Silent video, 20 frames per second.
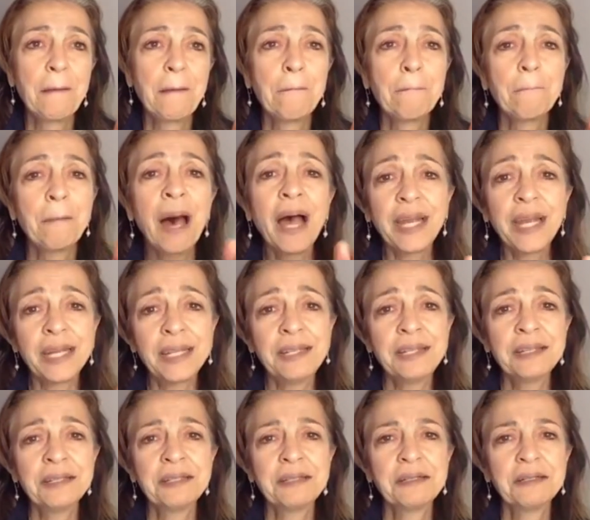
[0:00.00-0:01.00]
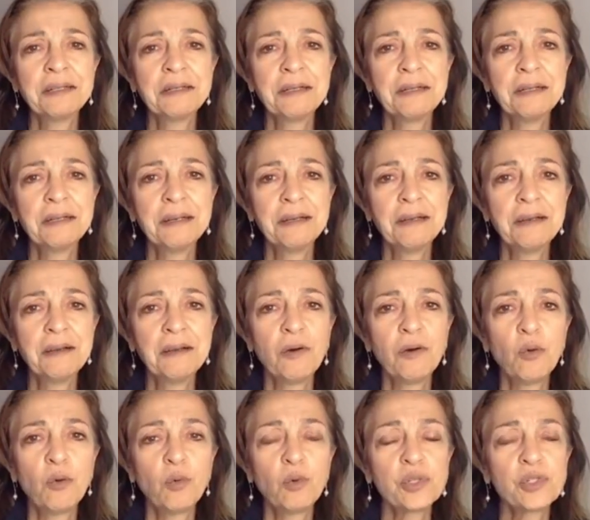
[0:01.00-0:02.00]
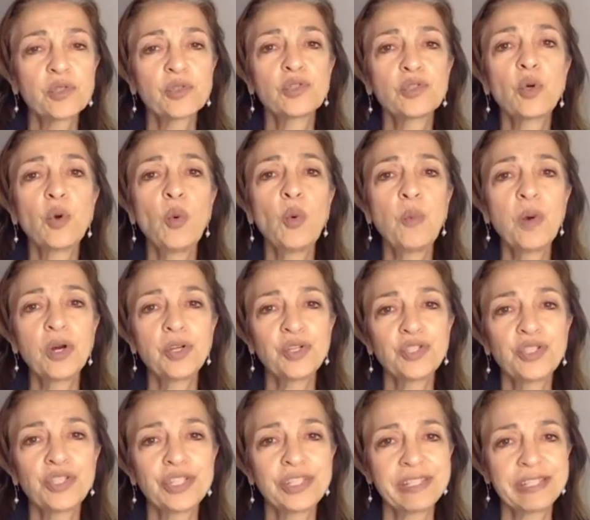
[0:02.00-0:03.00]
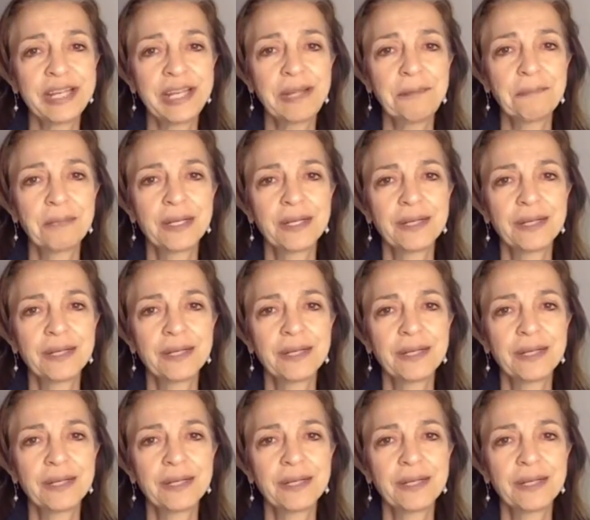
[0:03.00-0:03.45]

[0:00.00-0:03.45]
mine was so much the same.